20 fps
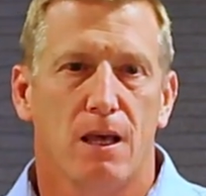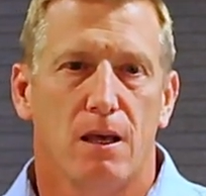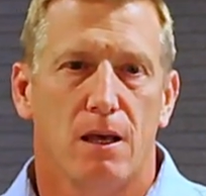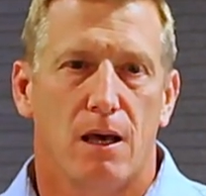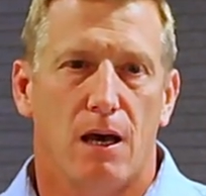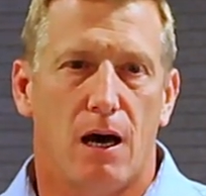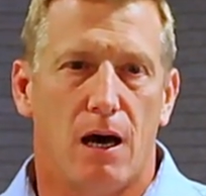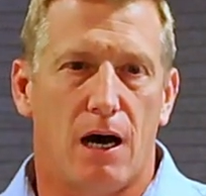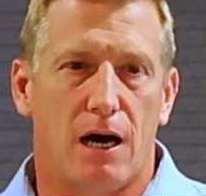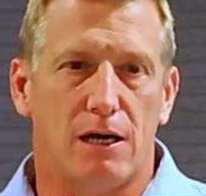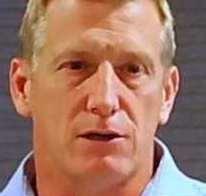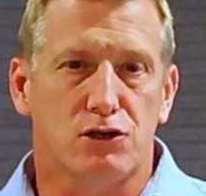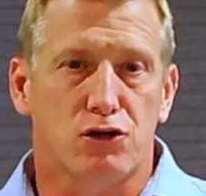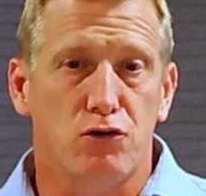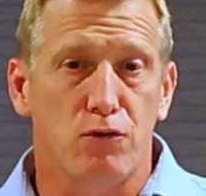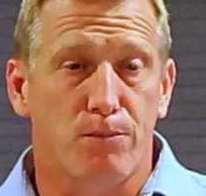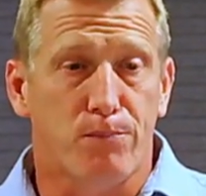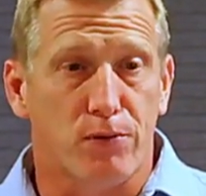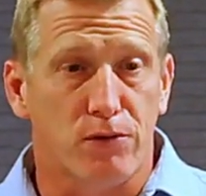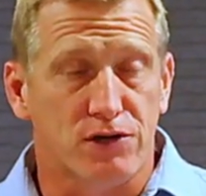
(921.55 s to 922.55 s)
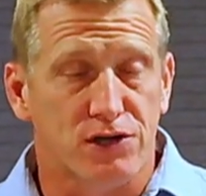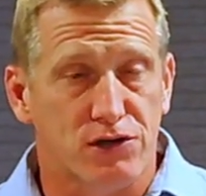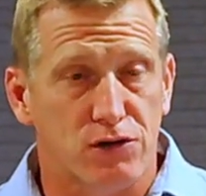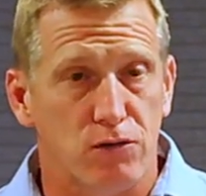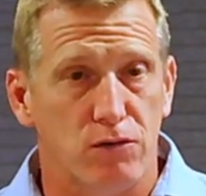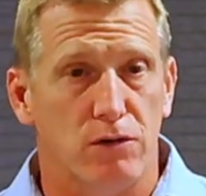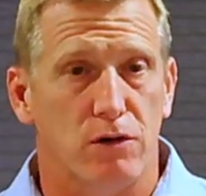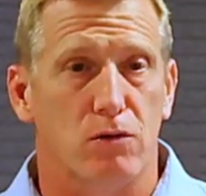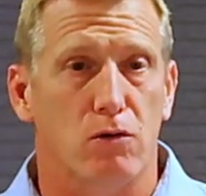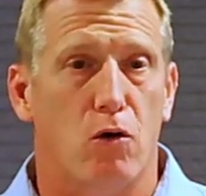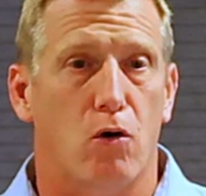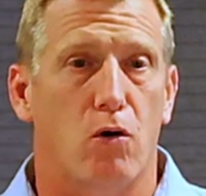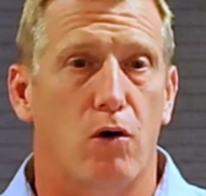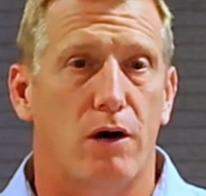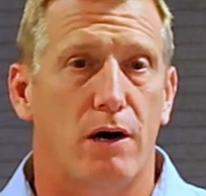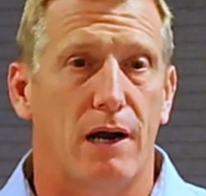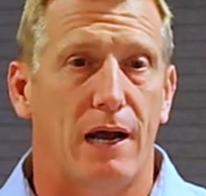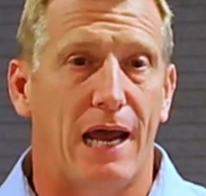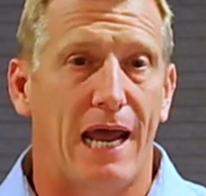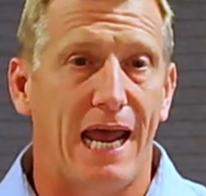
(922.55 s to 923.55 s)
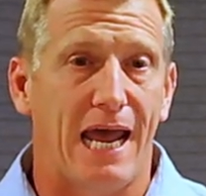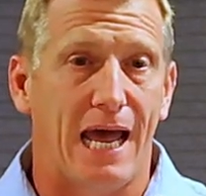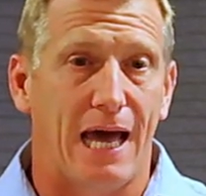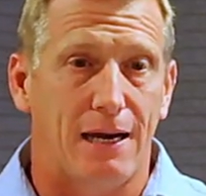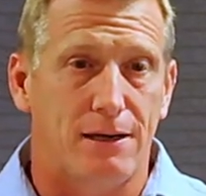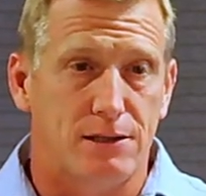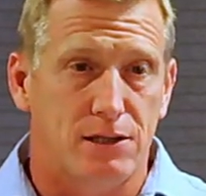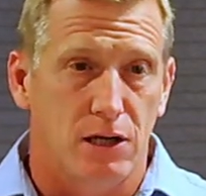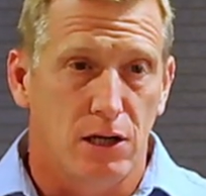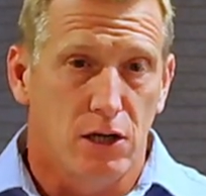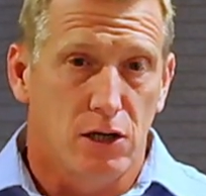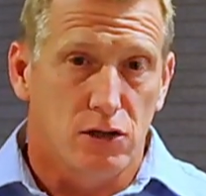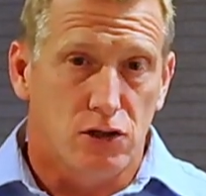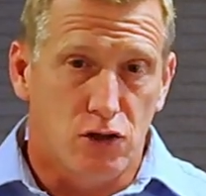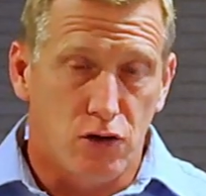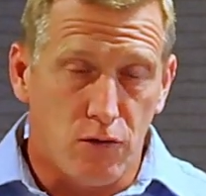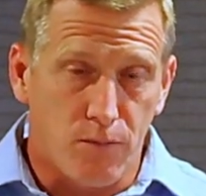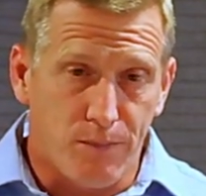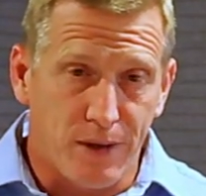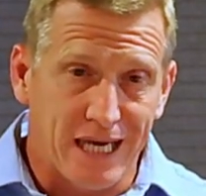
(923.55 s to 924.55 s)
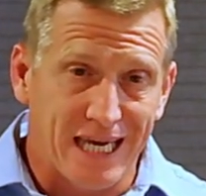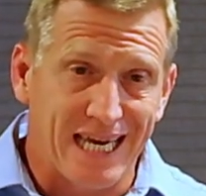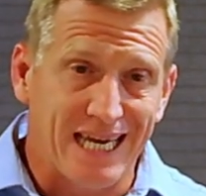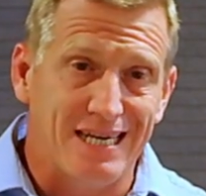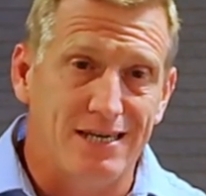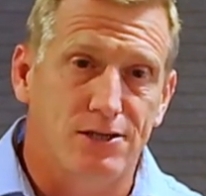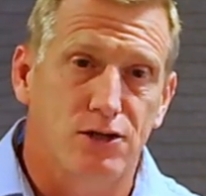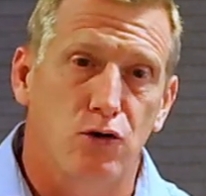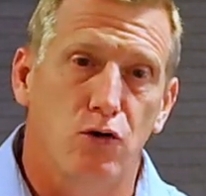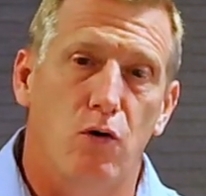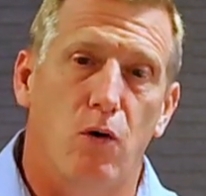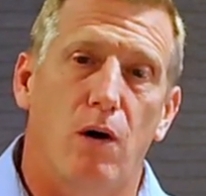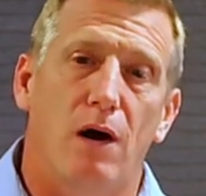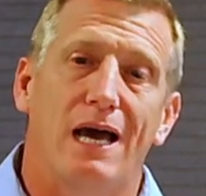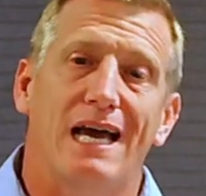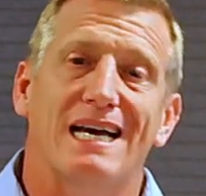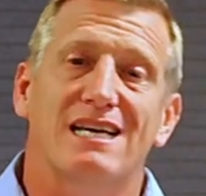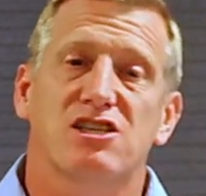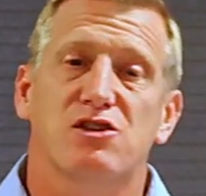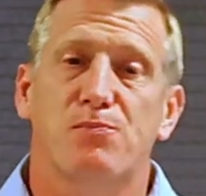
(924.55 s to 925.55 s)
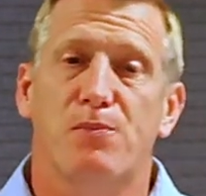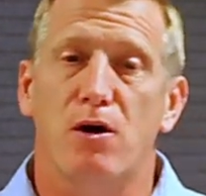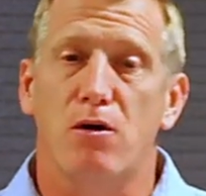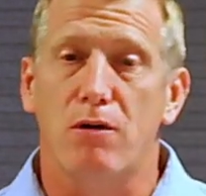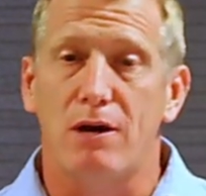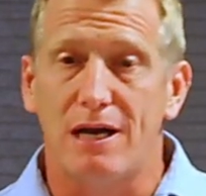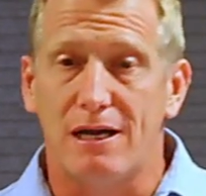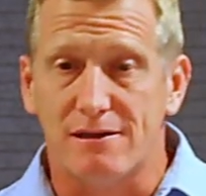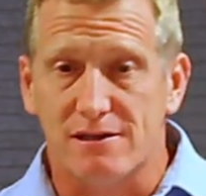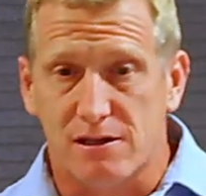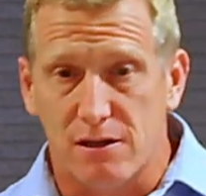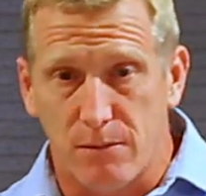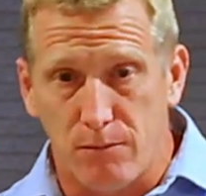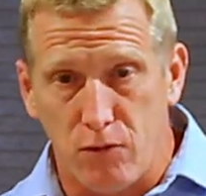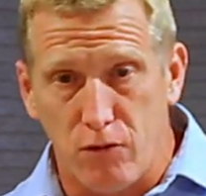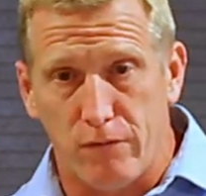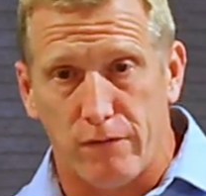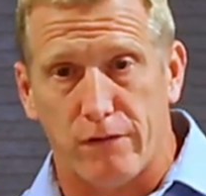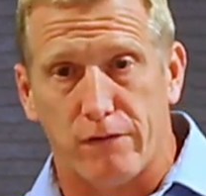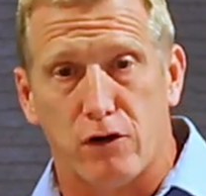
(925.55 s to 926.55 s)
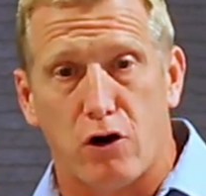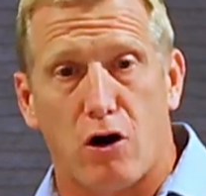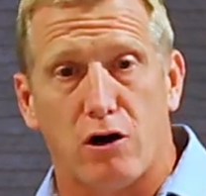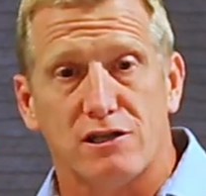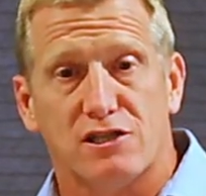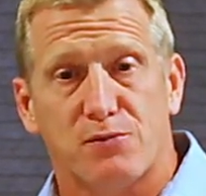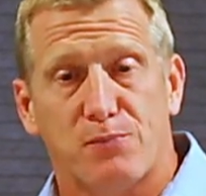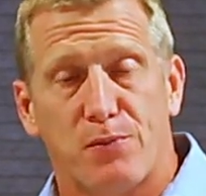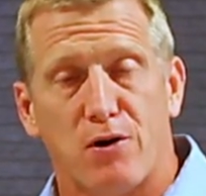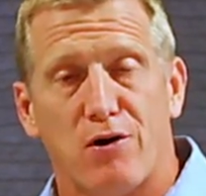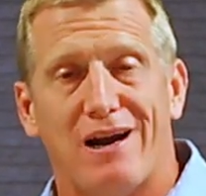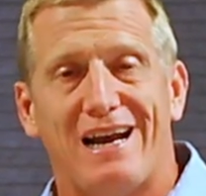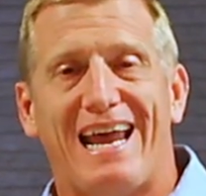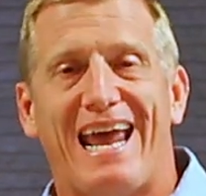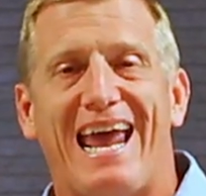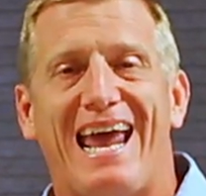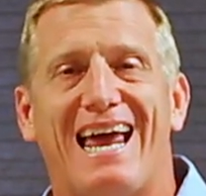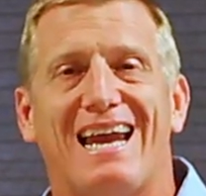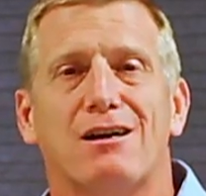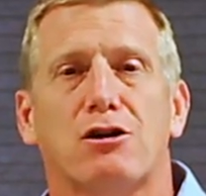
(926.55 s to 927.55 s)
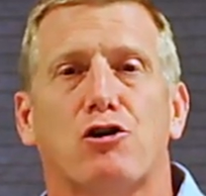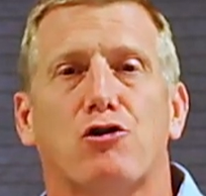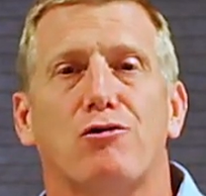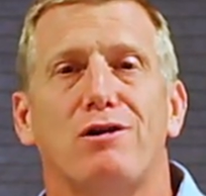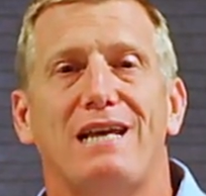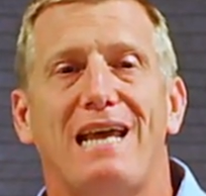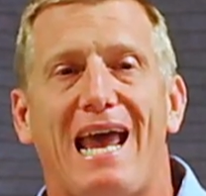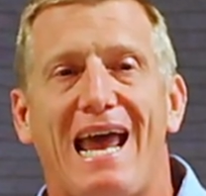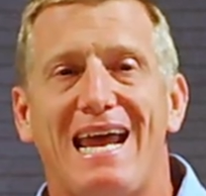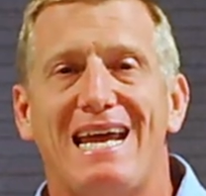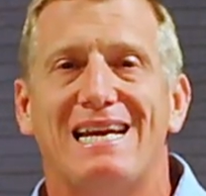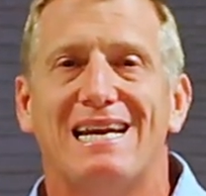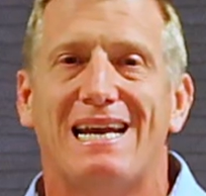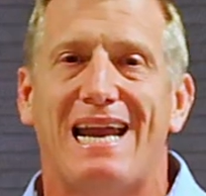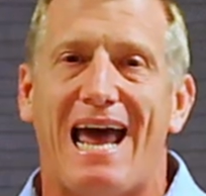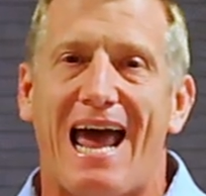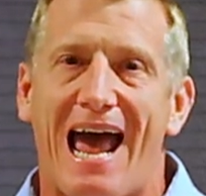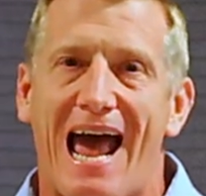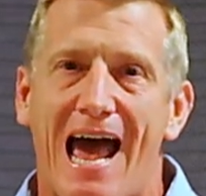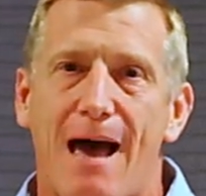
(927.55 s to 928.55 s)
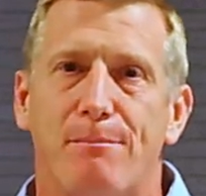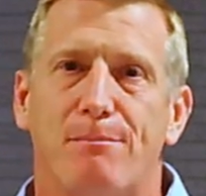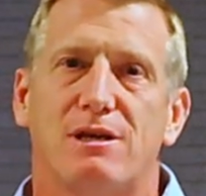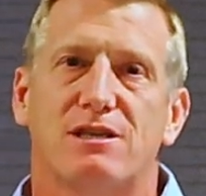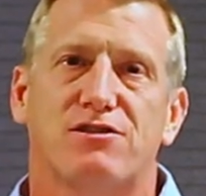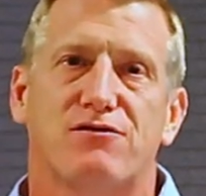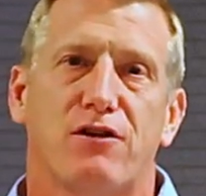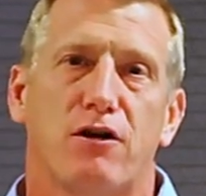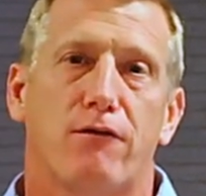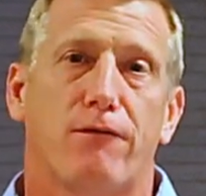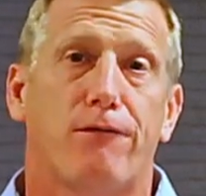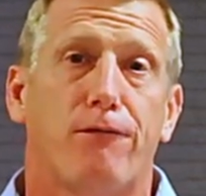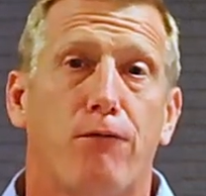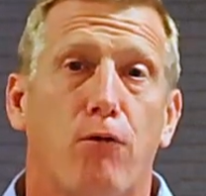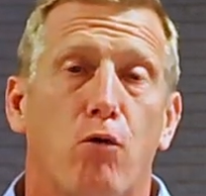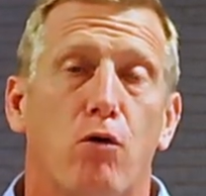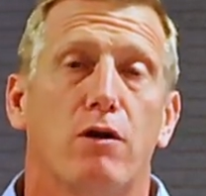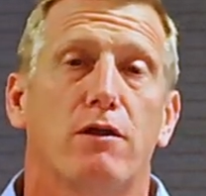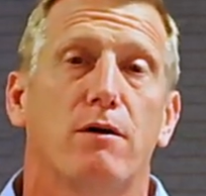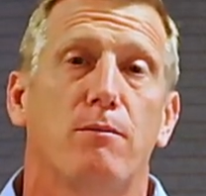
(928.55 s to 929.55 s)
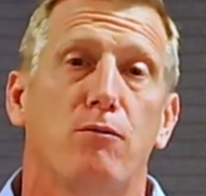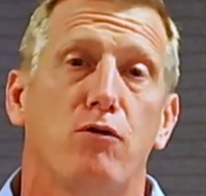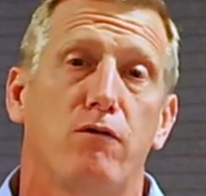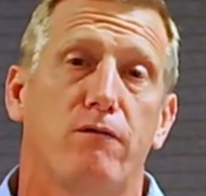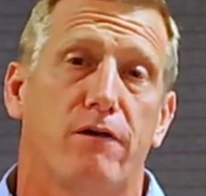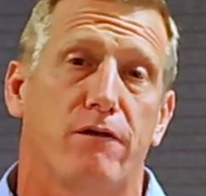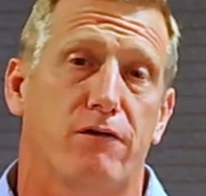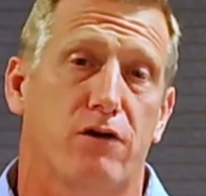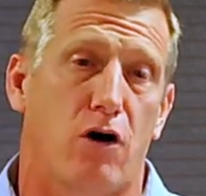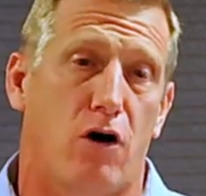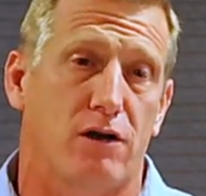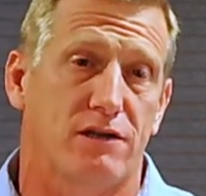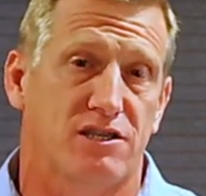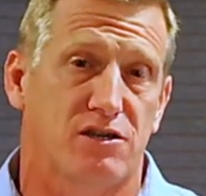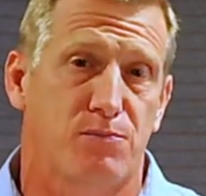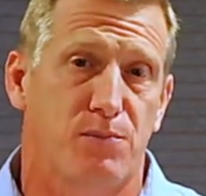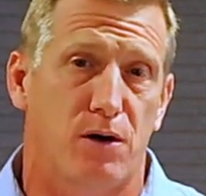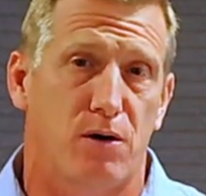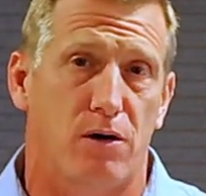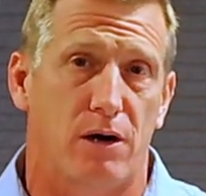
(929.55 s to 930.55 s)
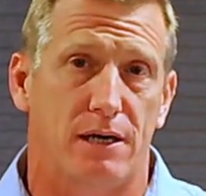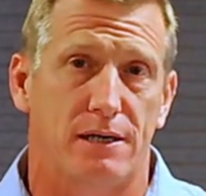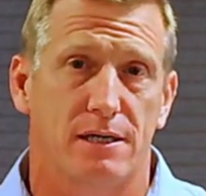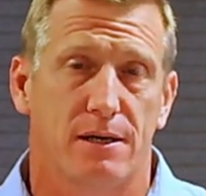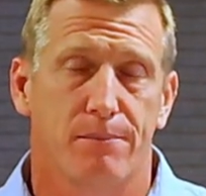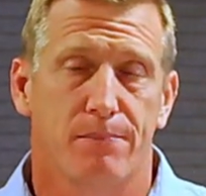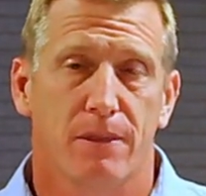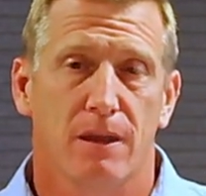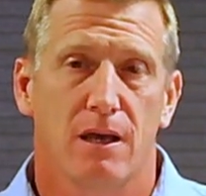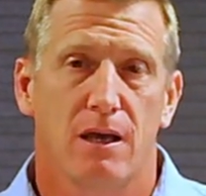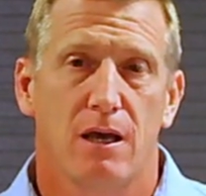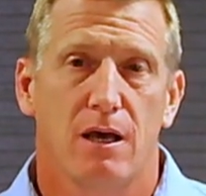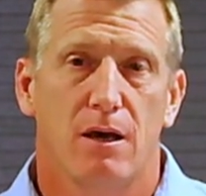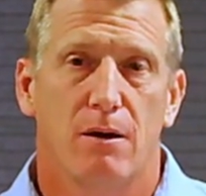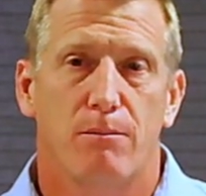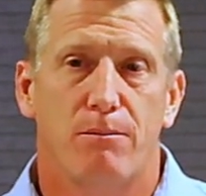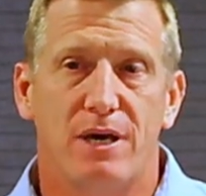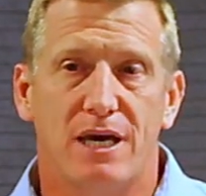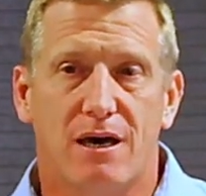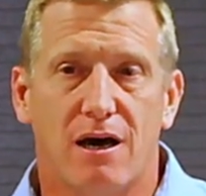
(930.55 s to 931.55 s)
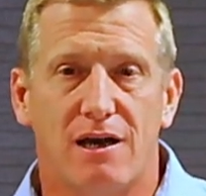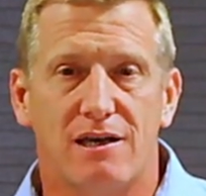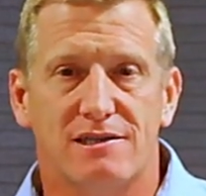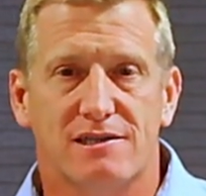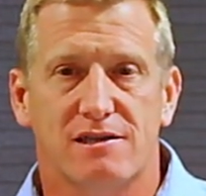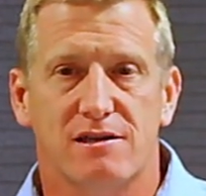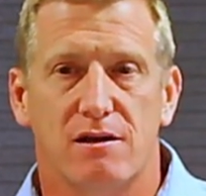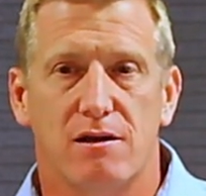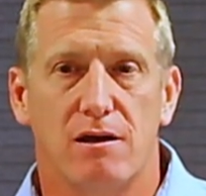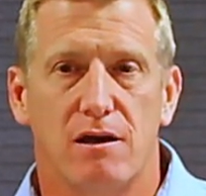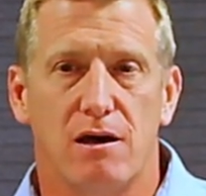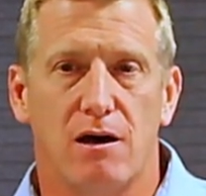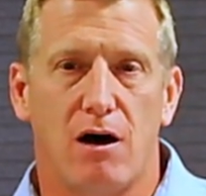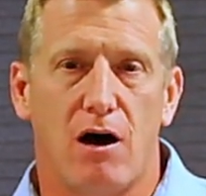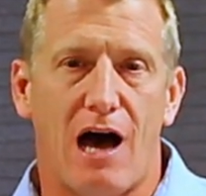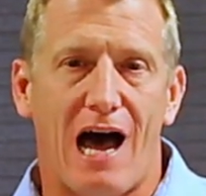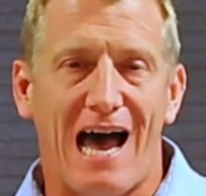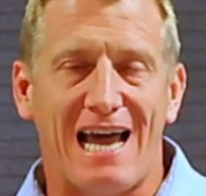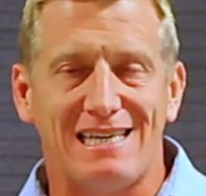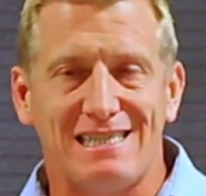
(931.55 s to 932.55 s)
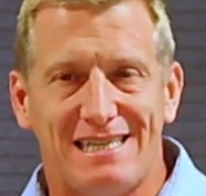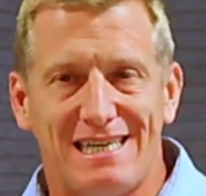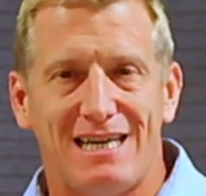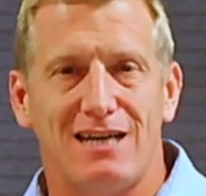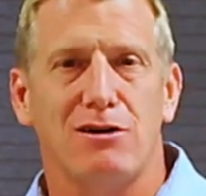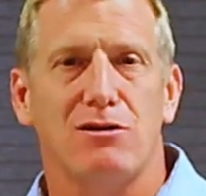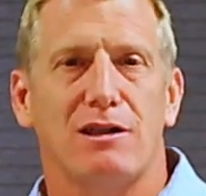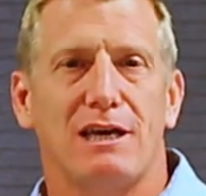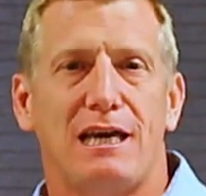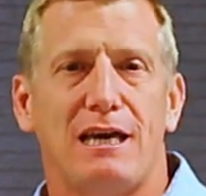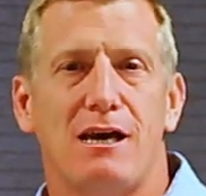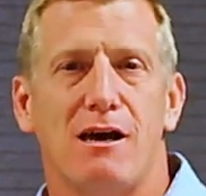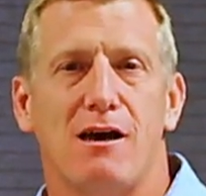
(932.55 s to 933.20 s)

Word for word: uh, to pursue the Lord and to begin to experience the move of God's Spirit and create an atmosphere for the move of God's Spirit. Because ideally,